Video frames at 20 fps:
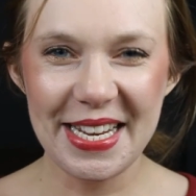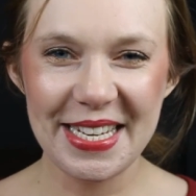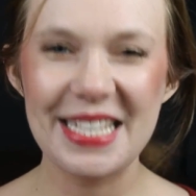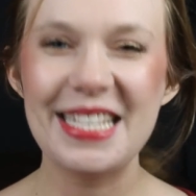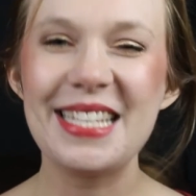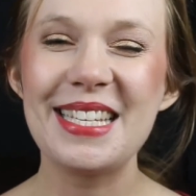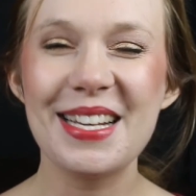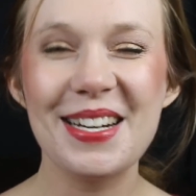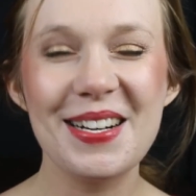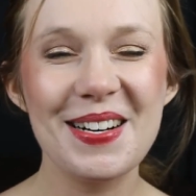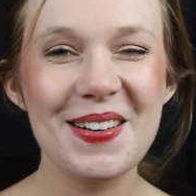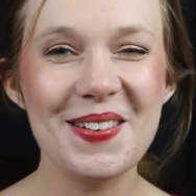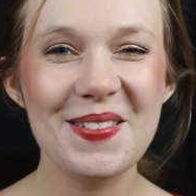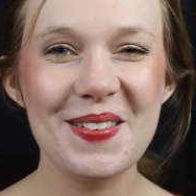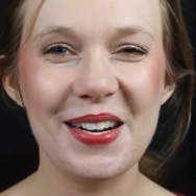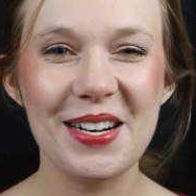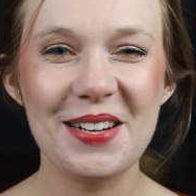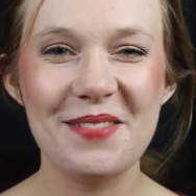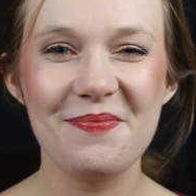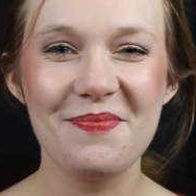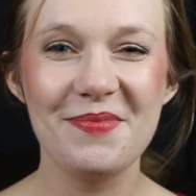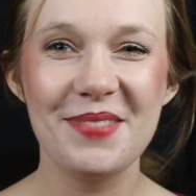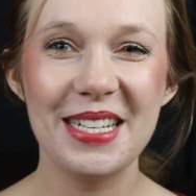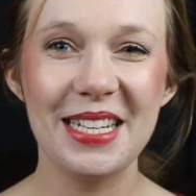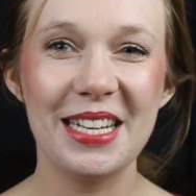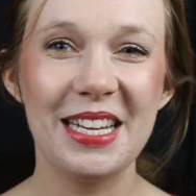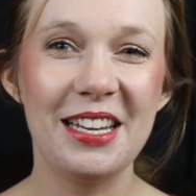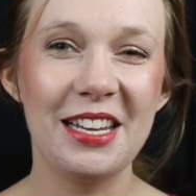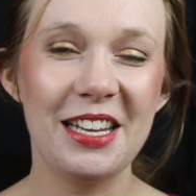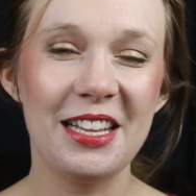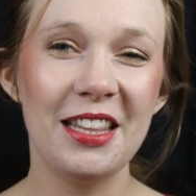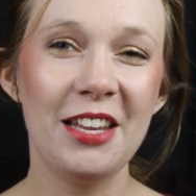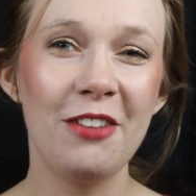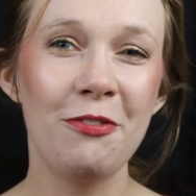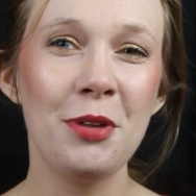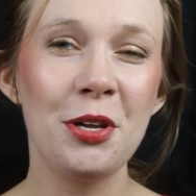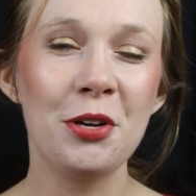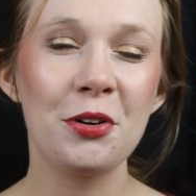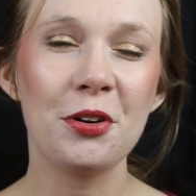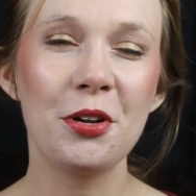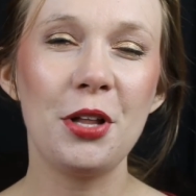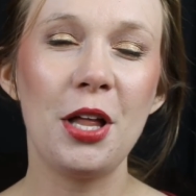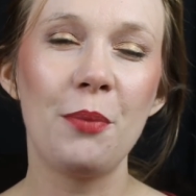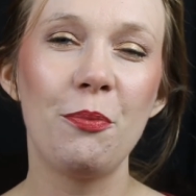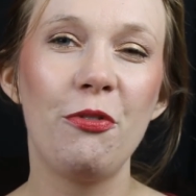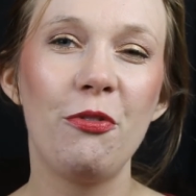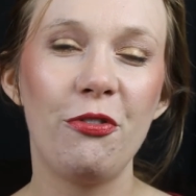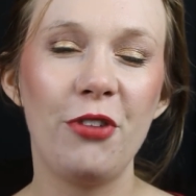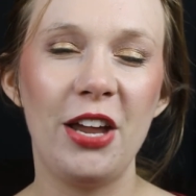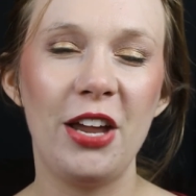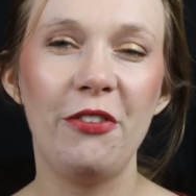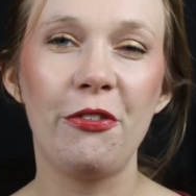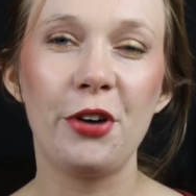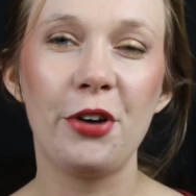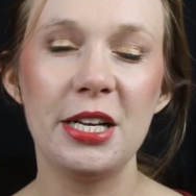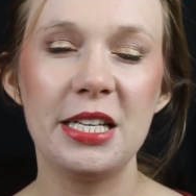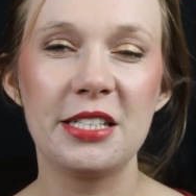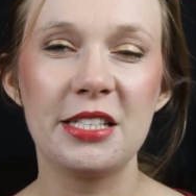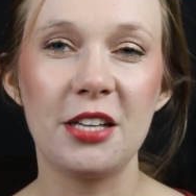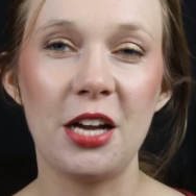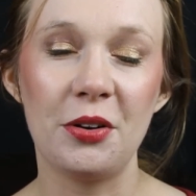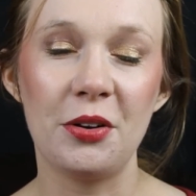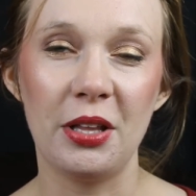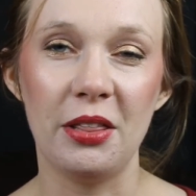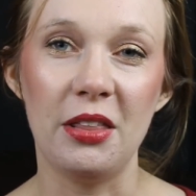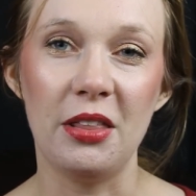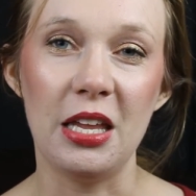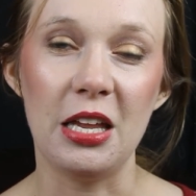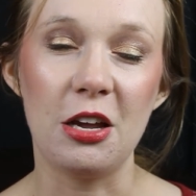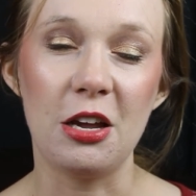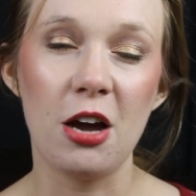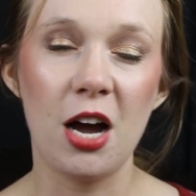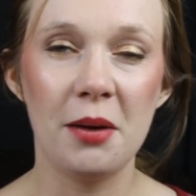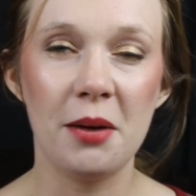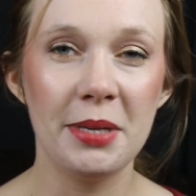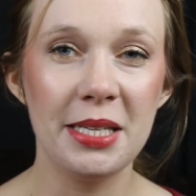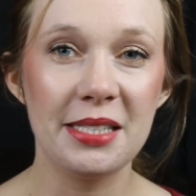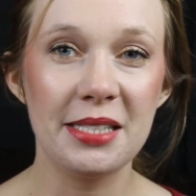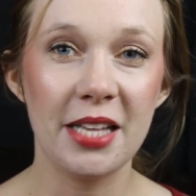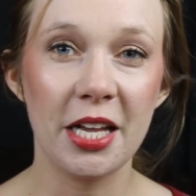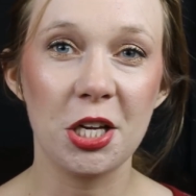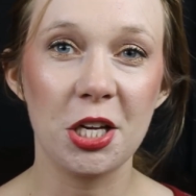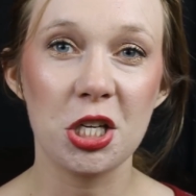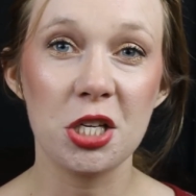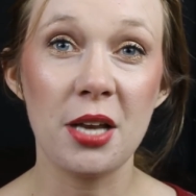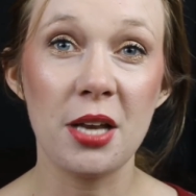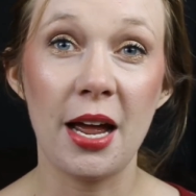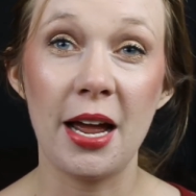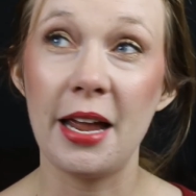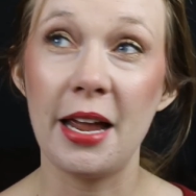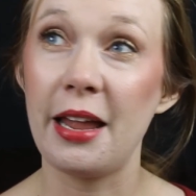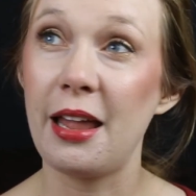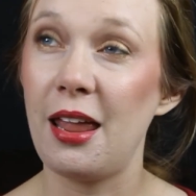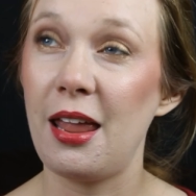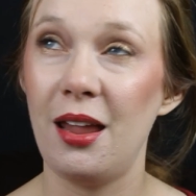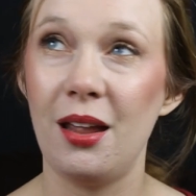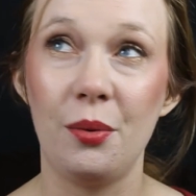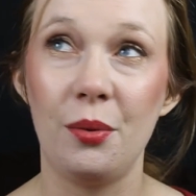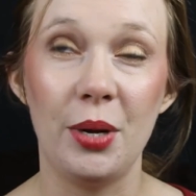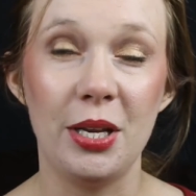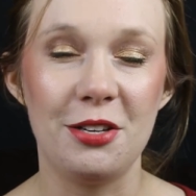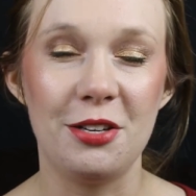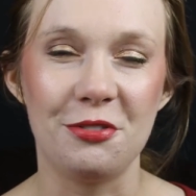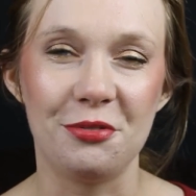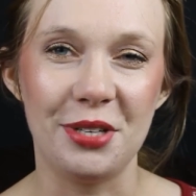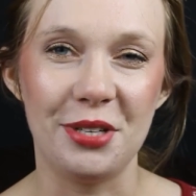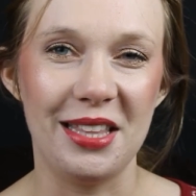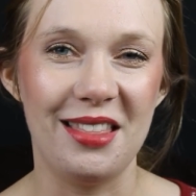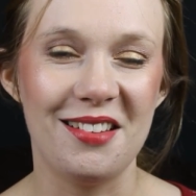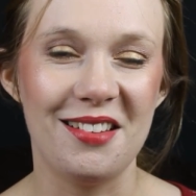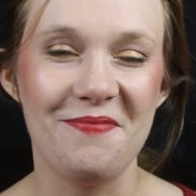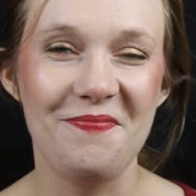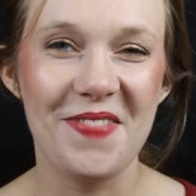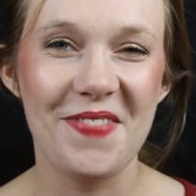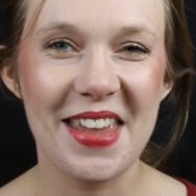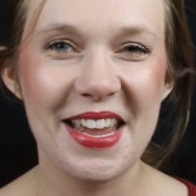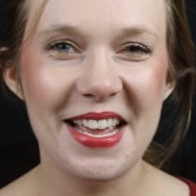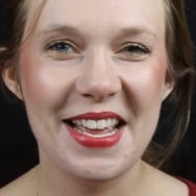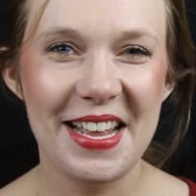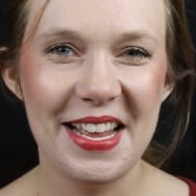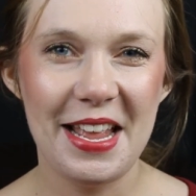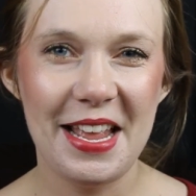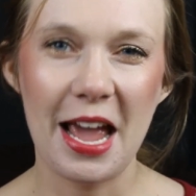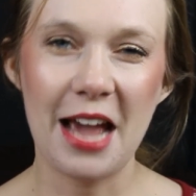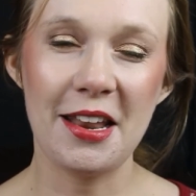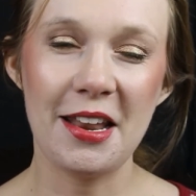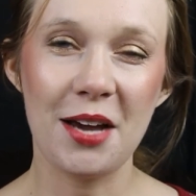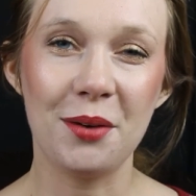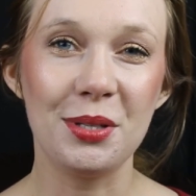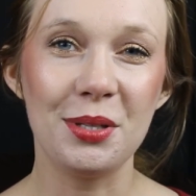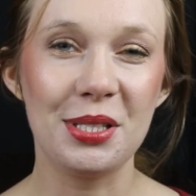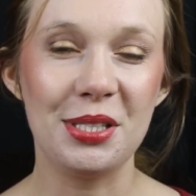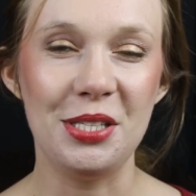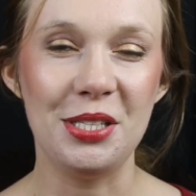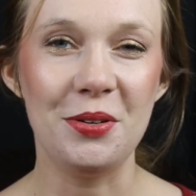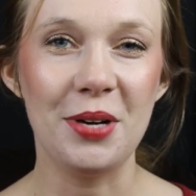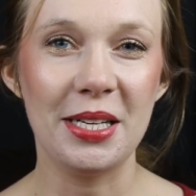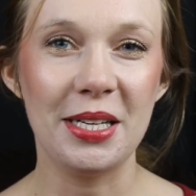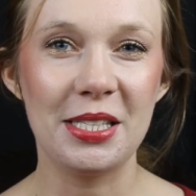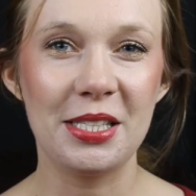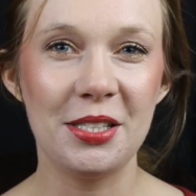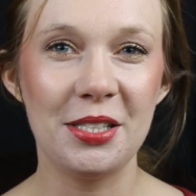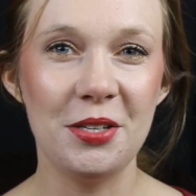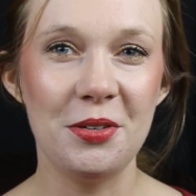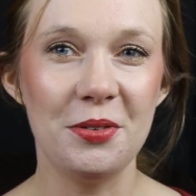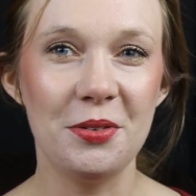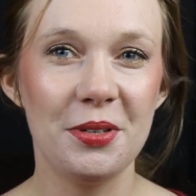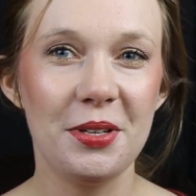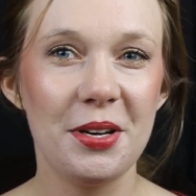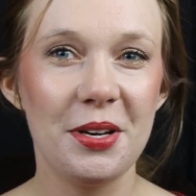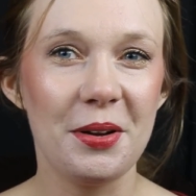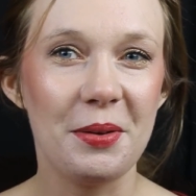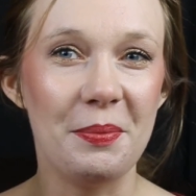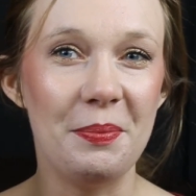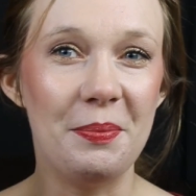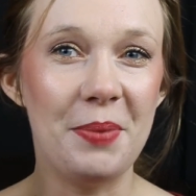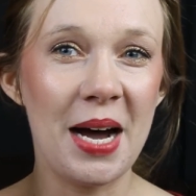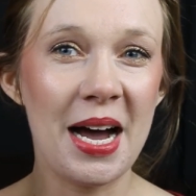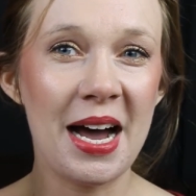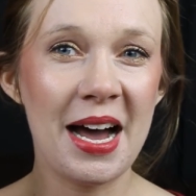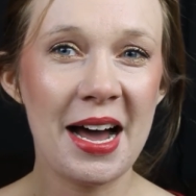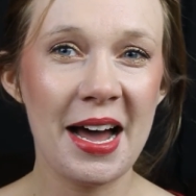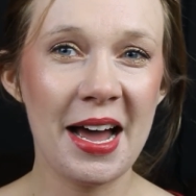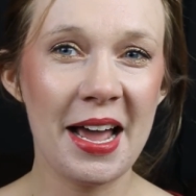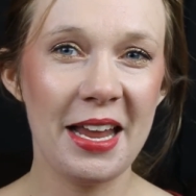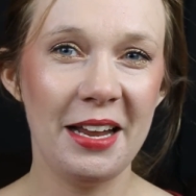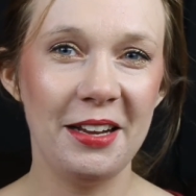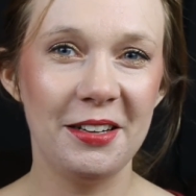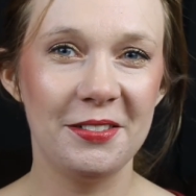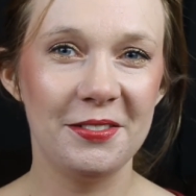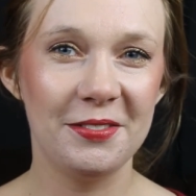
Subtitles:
So leave me your favorites down in the comment section. I can't wait to read them. And I will see you guys soon. Bye!